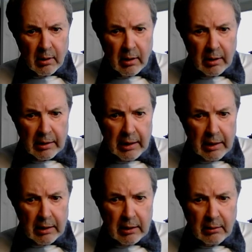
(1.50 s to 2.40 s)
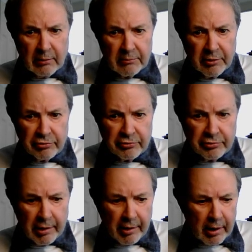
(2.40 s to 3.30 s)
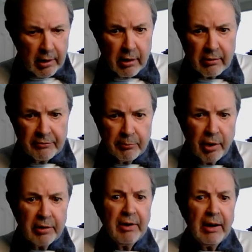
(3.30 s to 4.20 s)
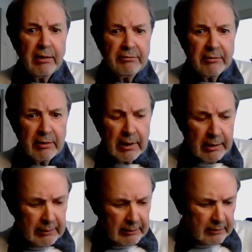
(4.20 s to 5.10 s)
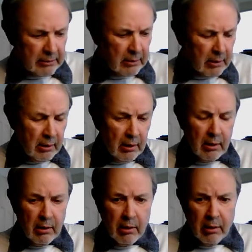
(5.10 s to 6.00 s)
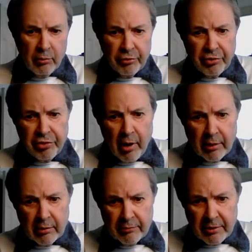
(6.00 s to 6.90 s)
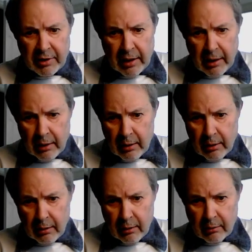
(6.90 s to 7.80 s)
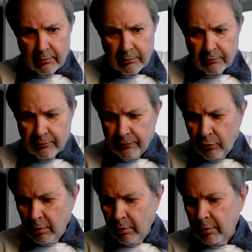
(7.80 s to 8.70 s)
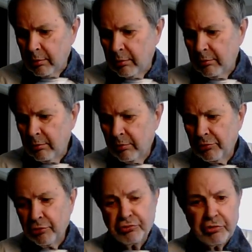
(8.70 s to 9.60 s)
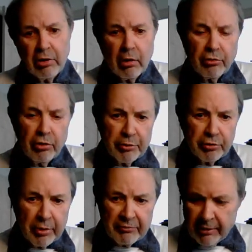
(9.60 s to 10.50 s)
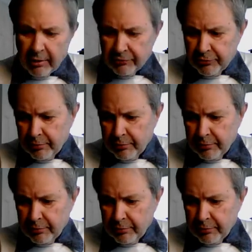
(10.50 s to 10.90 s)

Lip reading: Hi gang, it's Jerry here from our task again with the thought of the day for Thursday, October 25th.